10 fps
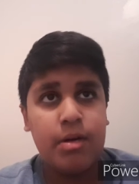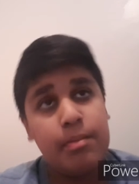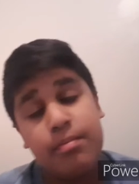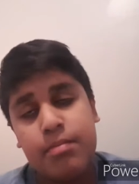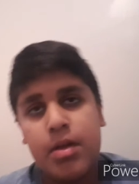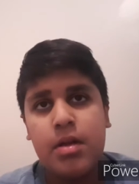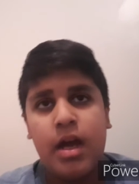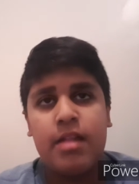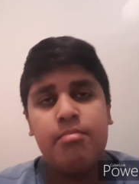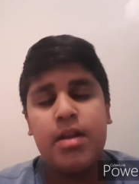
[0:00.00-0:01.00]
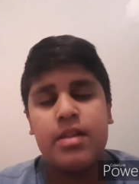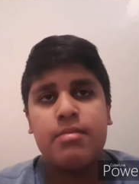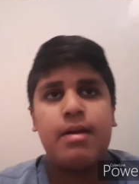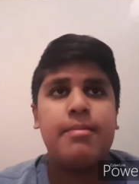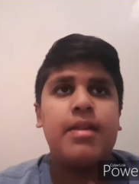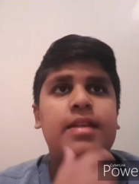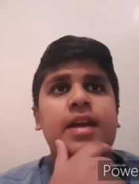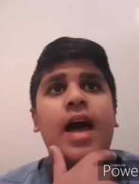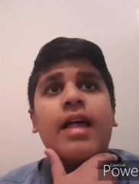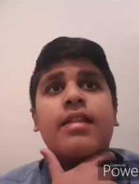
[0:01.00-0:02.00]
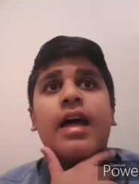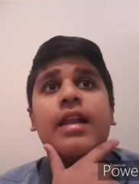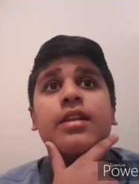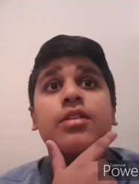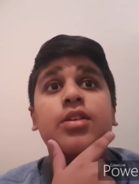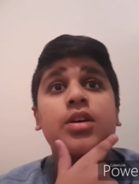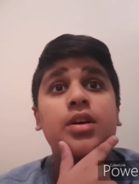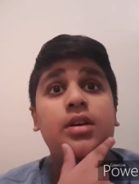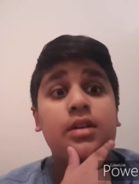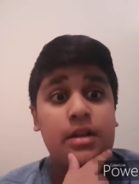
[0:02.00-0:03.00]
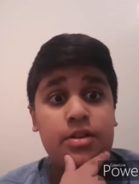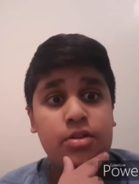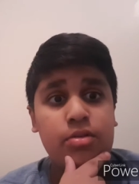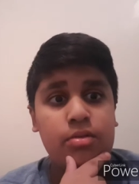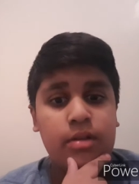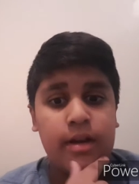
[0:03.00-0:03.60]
Well, as many subscribers as he has, and it's true.